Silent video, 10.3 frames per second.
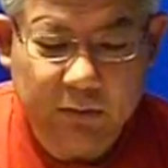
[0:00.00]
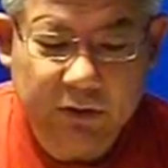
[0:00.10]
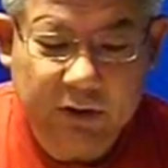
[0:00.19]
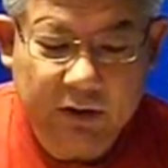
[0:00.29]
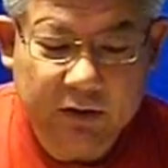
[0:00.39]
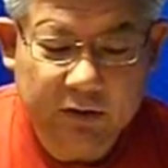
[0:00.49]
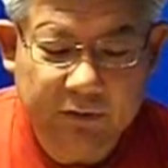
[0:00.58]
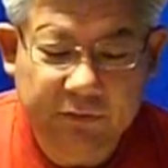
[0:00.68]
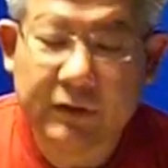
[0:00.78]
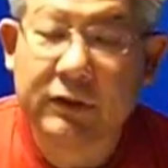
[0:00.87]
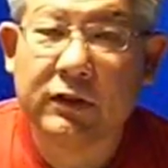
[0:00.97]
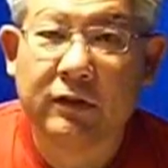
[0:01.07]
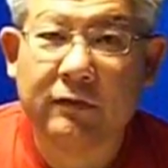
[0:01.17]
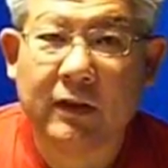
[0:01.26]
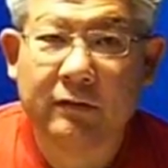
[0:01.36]
which says
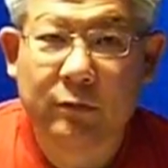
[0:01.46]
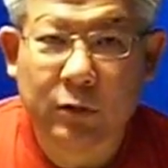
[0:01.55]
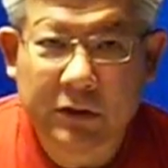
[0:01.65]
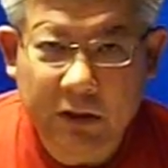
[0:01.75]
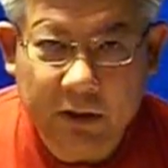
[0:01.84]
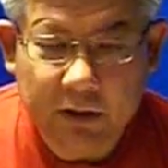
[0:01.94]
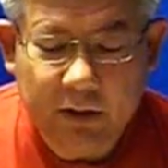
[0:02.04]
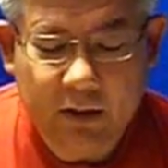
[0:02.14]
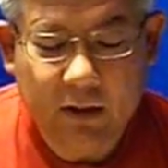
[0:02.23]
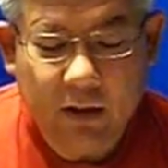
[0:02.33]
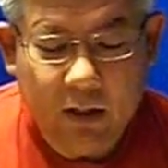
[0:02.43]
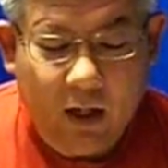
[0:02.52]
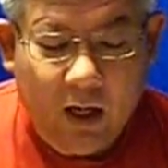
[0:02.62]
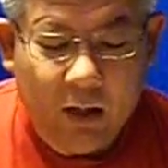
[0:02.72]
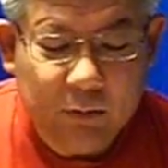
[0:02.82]
Fitzell 514,
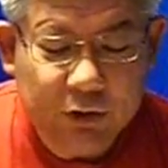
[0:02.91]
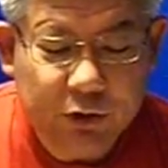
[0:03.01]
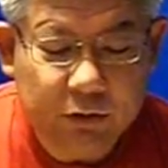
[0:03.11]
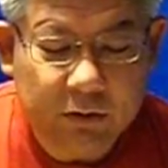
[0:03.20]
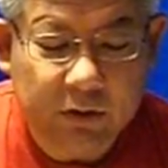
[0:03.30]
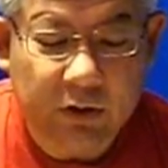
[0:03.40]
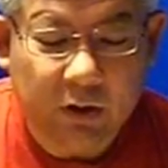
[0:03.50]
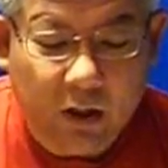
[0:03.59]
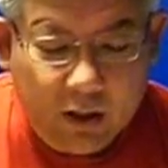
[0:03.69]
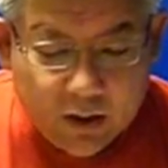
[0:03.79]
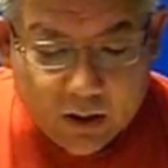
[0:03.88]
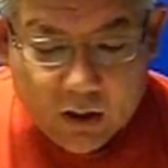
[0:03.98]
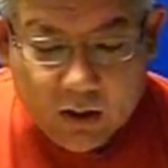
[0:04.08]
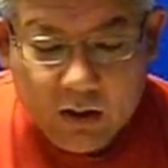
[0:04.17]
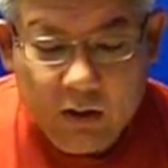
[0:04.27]
I wish you good luck
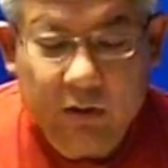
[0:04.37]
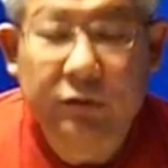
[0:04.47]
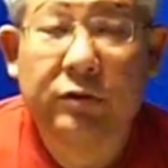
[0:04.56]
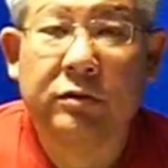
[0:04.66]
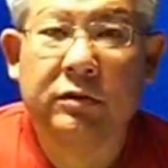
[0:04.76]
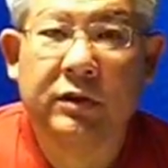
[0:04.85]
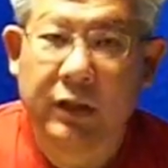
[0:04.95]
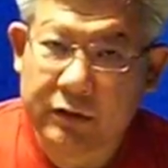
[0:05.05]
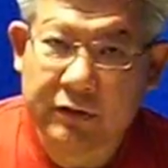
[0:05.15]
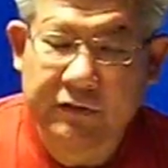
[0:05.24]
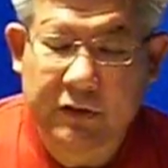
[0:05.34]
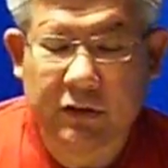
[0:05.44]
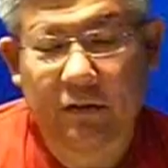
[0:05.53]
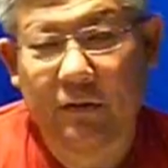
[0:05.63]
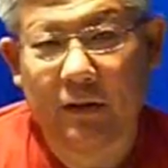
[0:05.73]
to get to
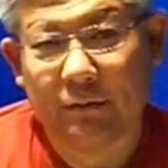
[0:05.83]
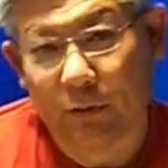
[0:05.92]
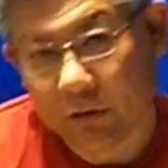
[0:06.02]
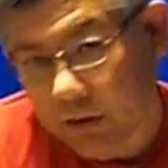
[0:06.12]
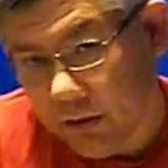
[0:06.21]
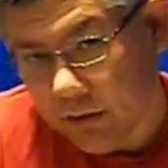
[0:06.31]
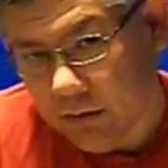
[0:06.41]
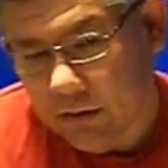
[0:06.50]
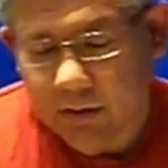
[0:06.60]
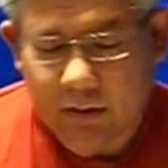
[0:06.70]
Fitzell 514.